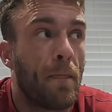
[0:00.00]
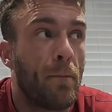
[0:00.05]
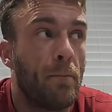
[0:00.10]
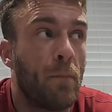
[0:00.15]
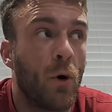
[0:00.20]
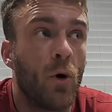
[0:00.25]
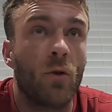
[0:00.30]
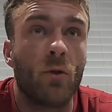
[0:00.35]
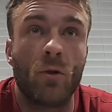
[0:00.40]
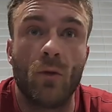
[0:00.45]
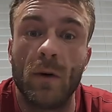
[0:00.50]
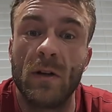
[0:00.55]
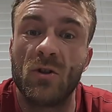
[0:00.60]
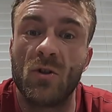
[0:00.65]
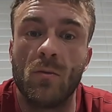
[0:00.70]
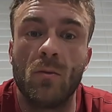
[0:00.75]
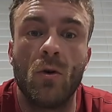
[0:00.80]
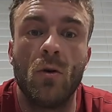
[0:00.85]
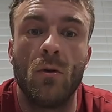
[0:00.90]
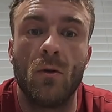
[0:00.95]
But there is
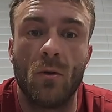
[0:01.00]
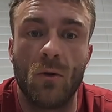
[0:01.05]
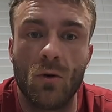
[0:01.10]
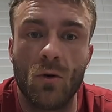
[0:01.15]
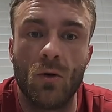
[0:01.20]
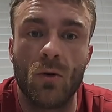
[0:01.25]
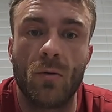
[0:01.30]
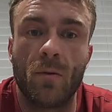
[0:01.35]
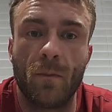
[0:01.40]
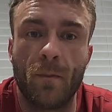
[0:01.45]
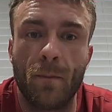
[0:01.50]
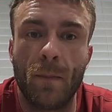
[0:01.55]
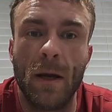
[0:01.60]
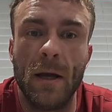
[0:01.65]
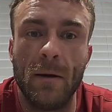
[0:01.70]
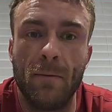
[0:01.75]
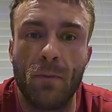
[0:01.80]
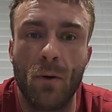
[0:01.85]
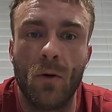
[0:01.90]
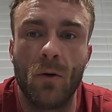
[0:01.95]
some good
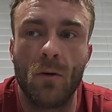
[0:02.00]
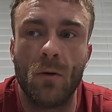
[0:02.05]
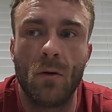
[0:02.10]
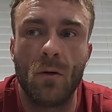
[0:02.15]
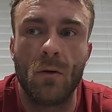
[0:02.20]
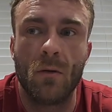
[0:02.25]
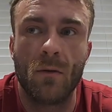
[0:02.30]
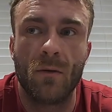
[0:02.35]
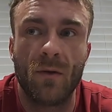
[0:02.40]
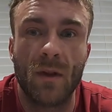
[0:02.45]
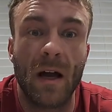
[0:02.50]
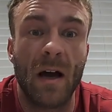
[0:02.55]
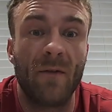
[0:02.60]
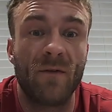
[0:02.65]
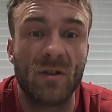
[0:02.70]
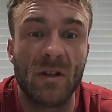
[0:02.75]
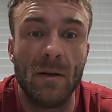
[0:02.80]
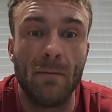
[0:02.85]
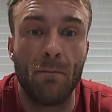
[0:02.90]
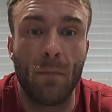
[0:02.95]
people that I've
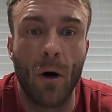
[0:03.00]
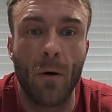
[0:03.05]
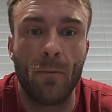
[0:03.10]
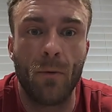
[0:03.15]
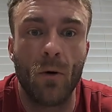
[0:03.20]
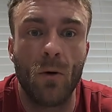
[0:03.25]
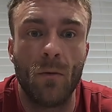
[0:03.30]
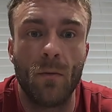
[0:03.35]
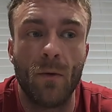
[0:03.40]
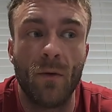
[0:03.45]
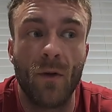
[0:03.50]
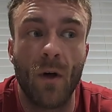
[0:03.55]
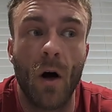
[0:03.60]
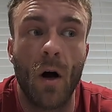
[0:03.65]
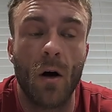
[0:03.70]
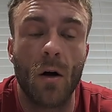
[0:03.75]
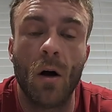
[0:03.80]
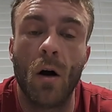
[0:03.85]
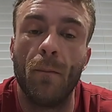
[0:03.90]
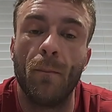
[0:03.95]
seen pop up that
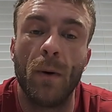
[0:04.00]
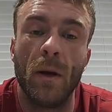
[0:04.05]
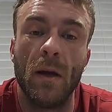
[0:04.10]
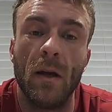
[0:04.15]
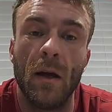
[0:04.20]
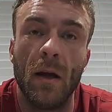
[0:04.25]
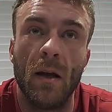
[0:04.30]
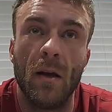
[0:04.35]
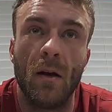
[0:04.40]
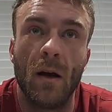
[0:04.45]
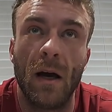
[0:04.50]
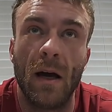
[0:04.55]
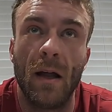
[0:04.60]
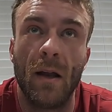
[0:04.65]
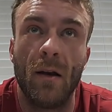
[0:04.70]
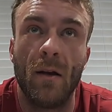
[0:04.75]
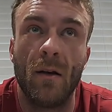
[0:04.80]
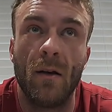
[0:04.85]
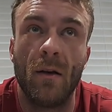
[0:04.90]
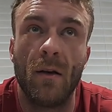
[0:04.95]
are competing,
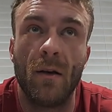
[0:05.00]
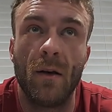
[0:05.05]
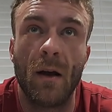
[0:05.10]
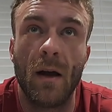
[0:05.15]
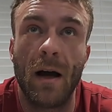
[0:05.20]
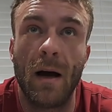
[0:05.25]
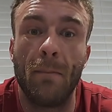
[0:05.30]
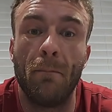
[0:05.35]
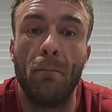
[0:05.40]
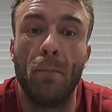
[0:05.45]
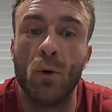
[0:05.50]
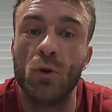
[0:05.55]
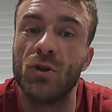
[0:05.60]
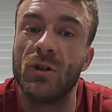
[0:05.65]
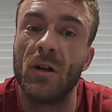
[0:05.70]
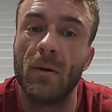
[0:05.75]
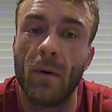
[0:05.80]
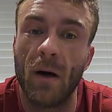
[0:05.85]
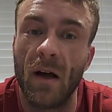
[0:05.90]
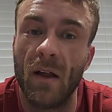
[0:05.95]
and I'm
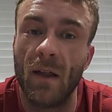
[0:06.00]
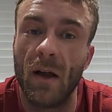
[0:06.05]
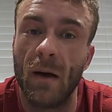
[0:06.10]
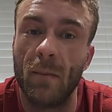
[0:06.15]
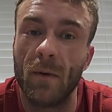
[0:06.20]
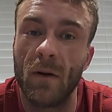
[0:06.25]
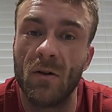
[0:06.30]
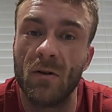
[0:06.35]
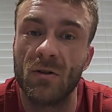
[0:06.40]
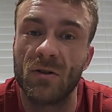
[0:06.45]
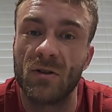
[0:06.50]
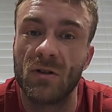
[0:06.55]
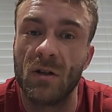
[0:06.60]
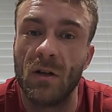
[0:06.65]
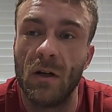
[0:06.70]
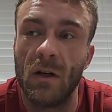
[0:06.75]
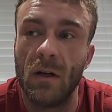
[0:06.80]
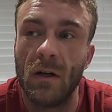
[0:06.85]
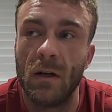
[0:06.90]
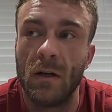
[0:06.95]
buzzing about that, because
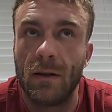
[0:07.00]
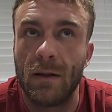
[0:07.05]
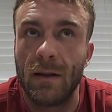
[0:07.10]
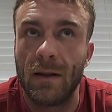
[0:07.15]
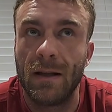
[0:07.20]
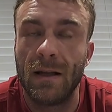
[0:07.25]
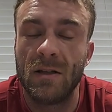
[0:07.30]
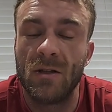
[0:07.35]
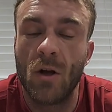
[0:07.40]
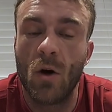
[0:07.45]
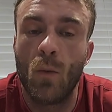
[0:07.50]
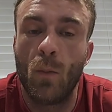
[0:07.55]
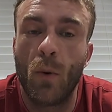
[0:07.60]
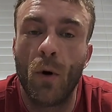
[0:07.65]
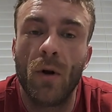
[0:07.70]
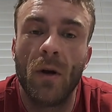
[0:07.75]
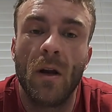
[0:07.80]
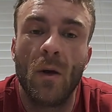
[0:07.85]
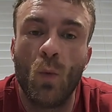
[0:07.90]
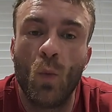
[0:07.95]
there's no
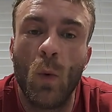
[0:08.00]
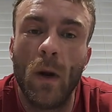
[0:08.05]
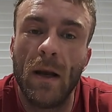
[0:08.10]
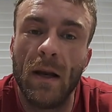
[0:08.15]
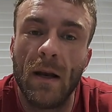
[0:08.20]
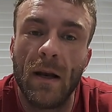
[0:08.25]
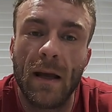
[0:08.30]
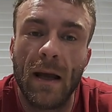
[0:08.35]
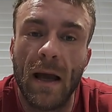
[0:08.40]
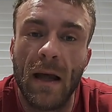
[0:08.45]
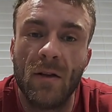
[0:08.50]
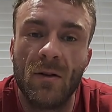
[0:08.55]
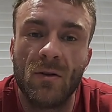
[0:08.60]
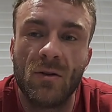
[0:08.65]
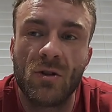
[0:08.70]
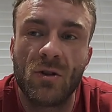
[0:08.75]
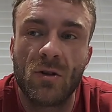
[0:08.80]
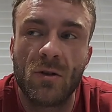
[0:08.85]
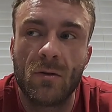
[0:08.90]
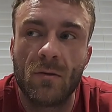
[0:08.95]
point in winning
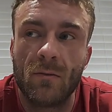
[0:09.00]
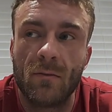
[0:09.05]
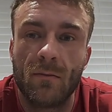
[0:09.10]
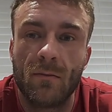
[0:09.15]
against